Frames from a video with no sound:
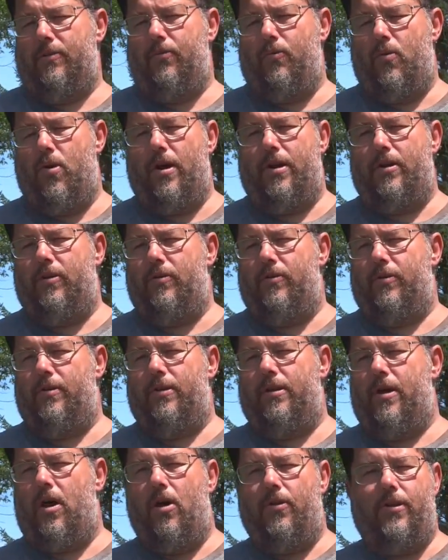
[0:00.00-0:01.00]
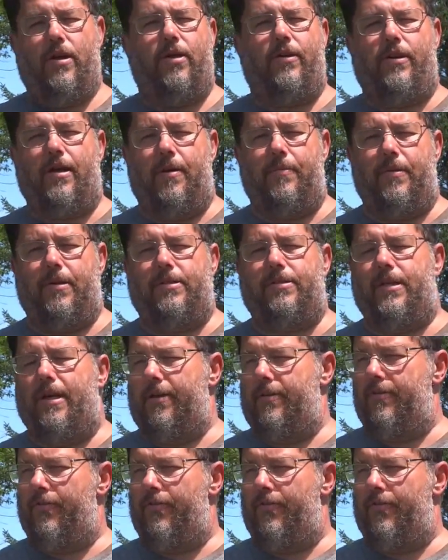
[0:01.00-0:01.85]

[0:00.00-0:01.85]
what all the other companies say.